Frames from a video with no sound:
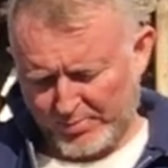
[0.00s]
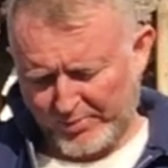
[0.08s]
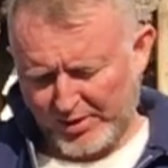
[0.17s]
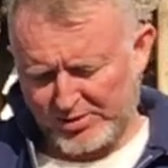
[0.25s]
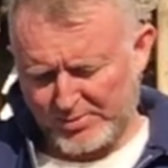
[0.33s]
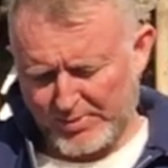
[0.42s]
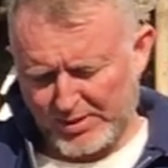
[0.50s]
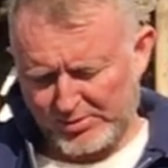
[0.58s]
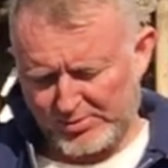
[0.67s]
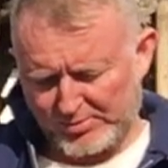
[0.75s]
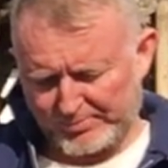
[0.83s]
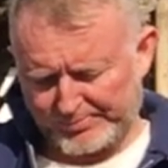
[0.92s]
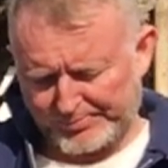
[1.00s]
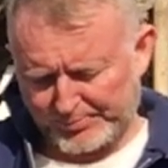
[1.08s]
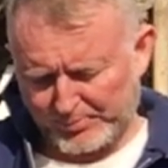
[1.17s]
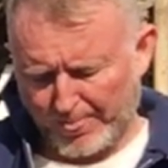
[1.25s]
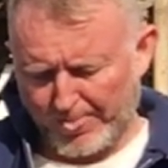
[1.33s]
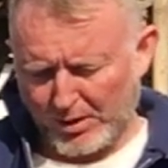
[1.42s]
Provides the means
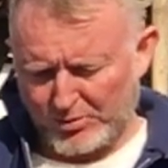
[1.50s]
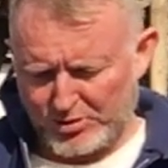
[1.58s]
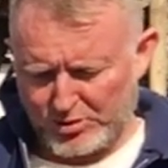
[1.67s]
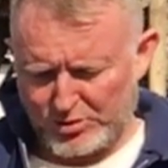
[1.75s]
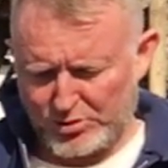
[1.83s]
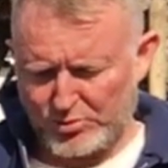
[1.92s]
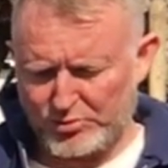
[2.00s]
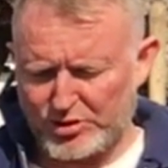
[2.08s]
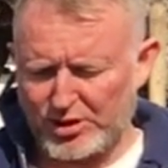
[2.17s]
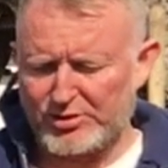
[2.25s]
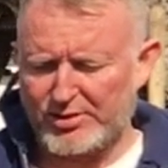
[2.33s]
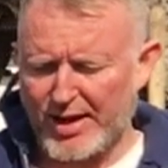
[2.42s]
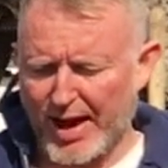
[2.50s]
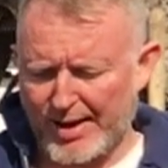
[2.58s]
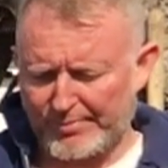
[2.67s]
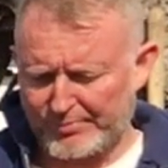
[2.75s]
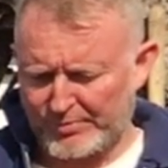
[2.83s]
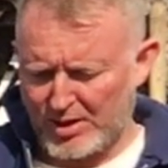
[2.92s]
to do just that,
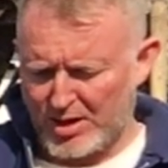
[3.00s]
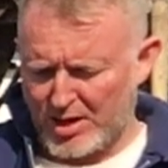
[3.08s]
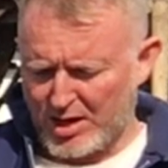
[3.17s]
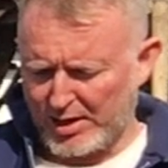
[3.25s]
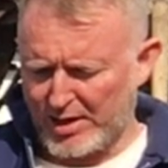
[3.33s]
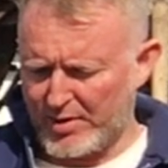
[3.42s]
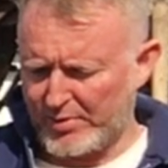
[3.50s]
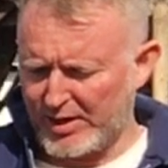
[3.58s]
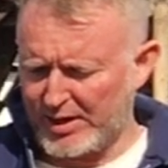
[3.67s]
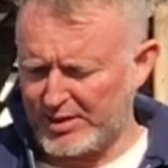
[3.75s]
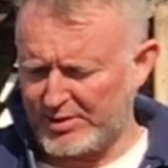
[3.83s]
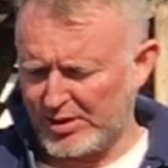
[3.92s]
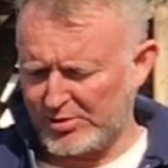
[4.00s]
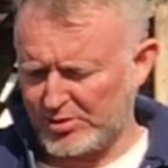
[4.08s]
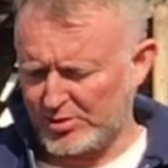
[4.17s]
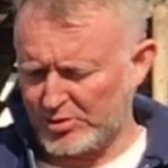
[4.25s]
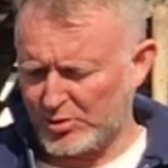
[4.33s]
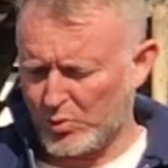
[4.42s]
allowing any
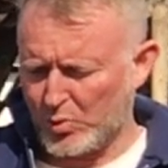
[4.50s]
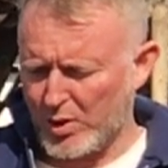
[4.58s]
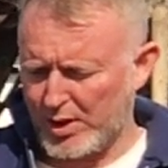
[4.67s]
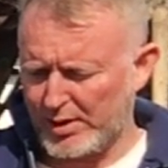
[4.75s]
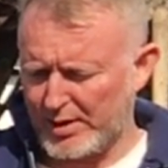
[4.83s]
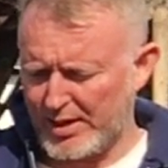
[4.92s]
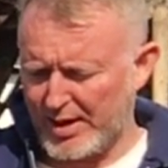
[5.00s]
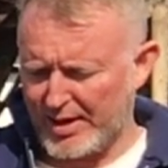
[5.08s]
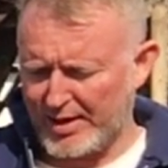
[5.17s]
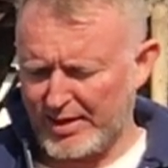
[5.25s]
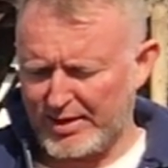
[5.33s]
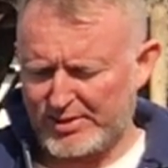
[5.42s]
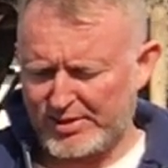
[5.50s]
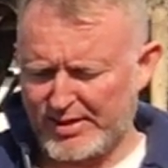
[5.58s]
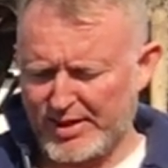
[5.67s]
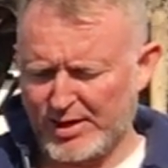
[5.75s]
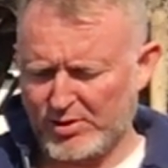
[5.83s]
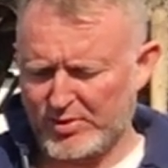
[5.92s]
teacher to quickly and
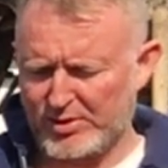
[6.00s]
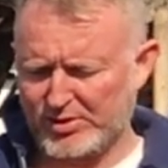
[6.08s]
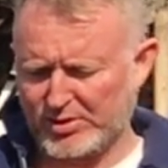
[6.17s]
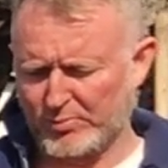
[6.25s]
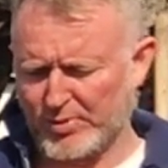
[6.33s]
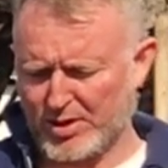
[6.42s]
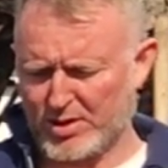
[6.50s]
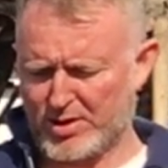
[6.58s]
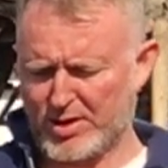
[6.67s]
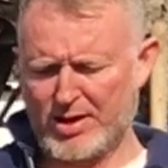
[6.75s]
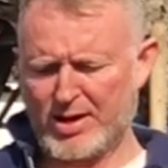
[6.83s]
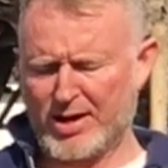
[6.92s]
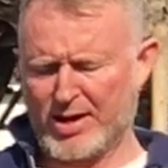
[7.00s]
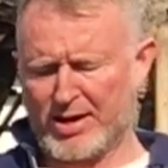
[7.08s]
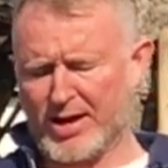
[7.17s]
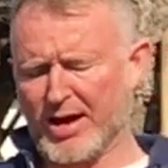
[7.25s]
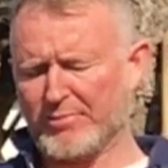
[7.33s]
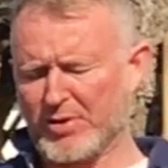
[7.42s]
easily increase the rigor
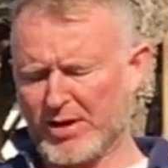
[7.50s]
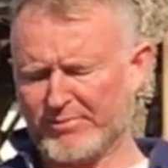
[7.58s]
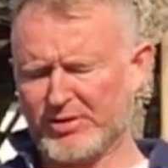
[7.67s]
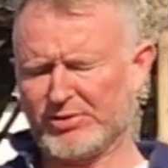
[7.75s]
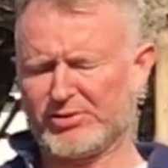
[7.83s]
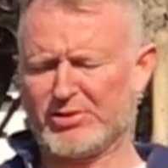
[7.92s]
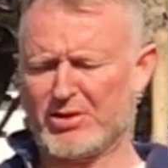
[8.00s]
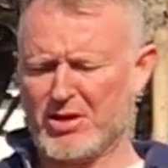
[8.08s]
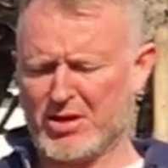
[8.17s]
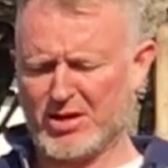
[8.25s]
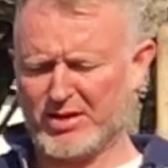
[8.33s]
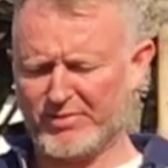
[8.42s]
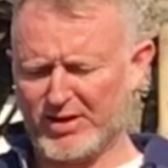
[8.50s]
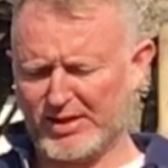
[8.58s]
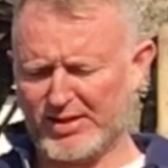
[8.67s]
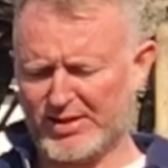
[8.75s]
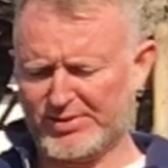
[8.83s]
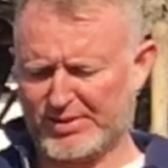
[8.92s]
and relevance of
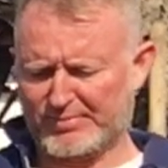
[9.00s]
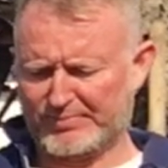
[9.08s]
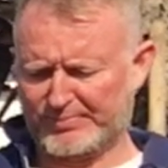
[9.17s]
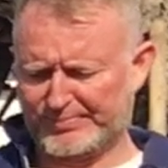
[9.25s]
any lesson.